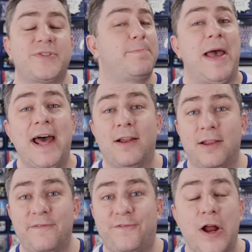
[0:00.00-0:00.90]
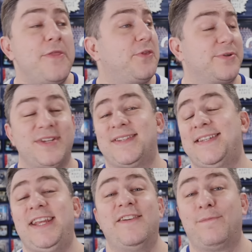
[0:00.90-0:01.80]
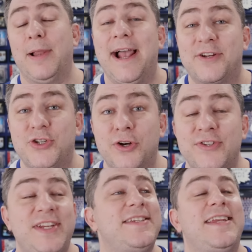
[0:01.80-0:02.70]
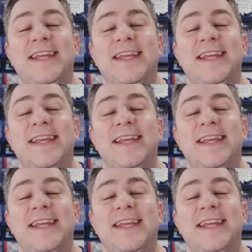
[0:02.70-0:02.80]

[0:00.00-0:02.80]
There's a battle in front, there's a sea of black jerseys,